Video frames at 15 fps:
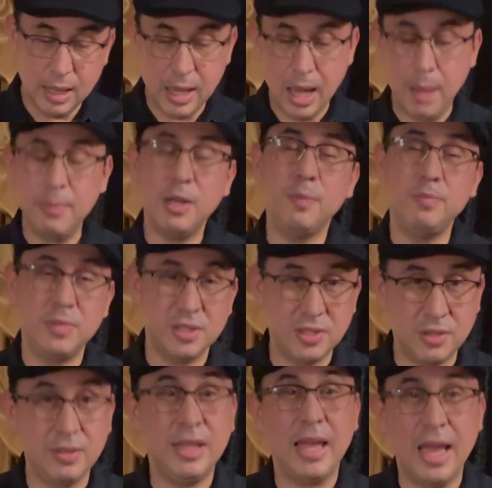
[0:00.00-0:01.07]
I'm going to just
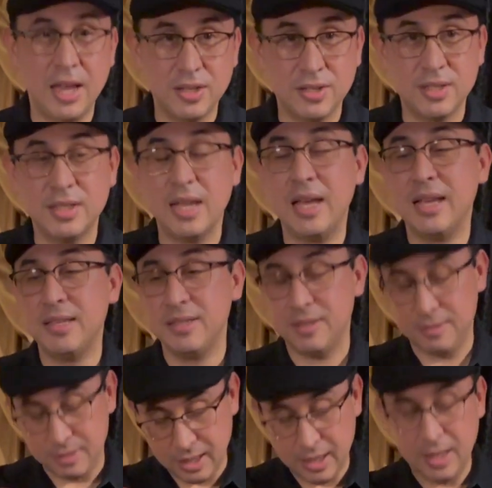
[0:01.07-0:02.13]
do the exercise
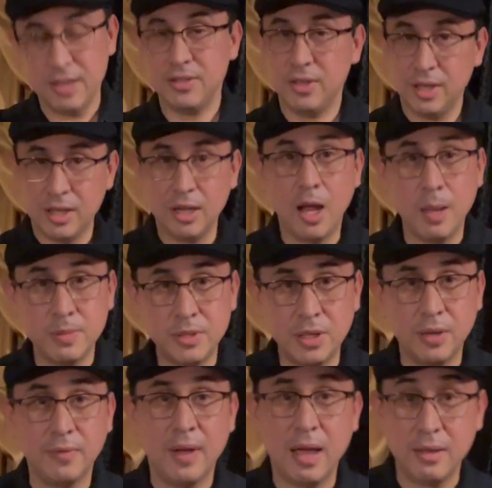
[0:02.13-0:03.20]
so you can
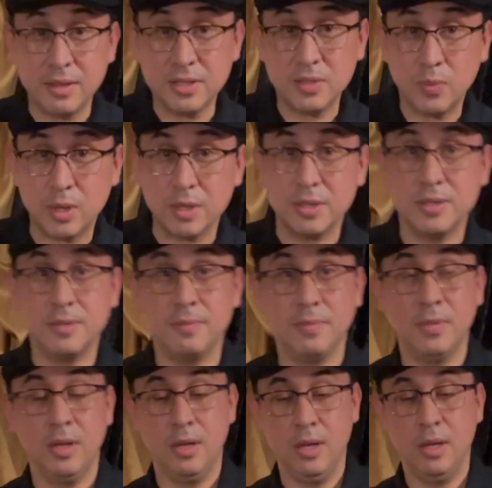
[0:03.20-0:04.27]
observe how this works.
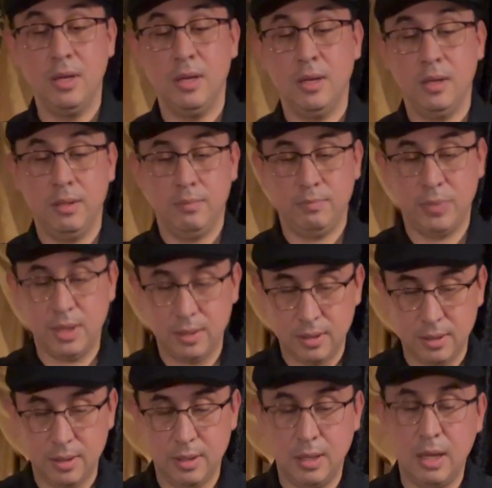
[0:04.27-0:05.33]

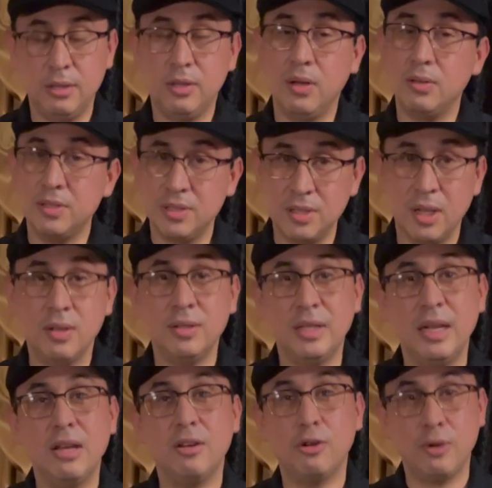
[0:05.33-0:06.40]
I'll go slow and then
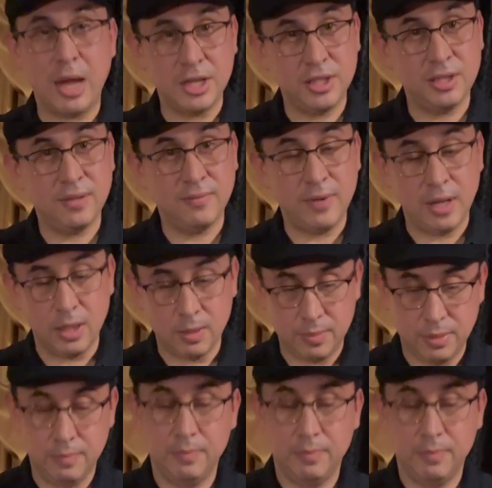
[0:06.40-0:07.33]
I'll gradually develop.